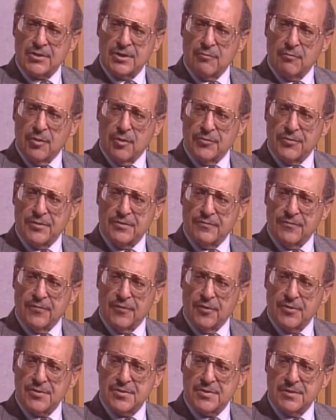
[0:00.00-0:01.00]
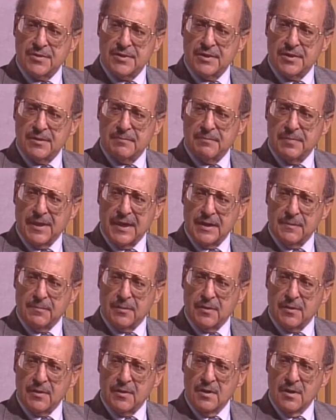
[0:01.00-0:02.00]
wrote the first
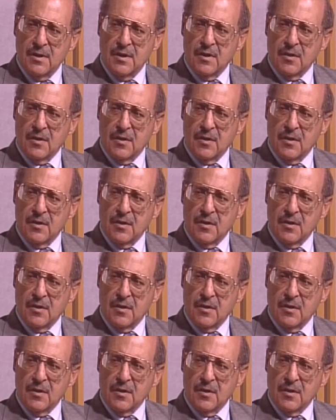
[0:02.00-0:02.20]
paper